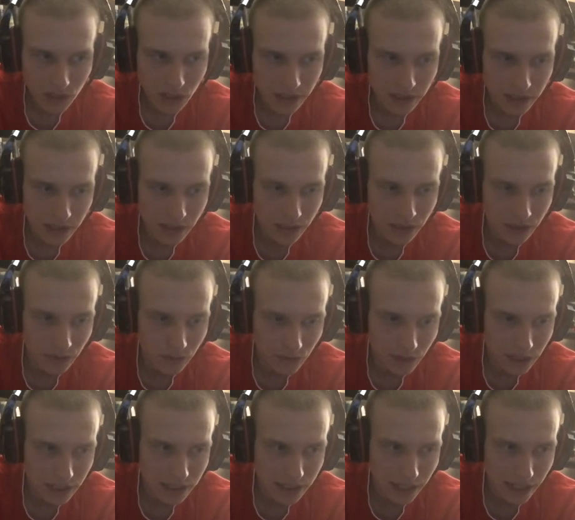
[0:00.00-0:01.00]
didn't
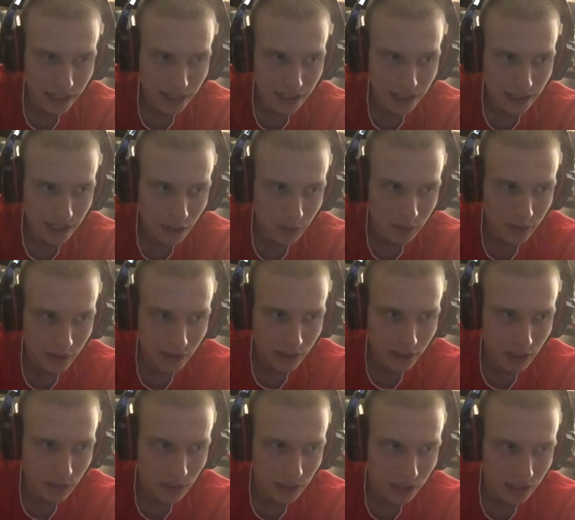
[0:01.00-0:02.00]
read that in depth to
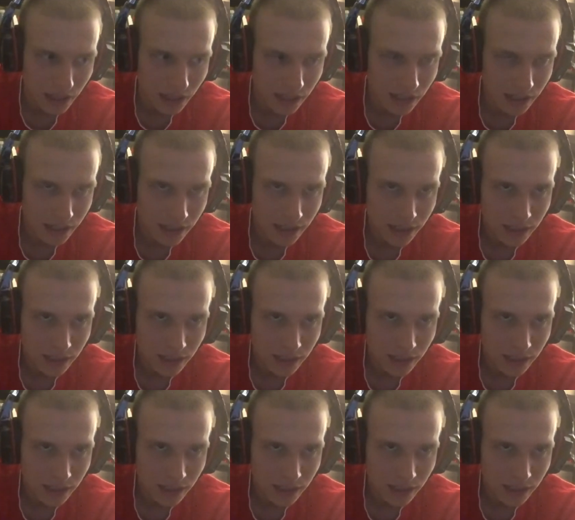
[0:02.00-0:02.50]
them again.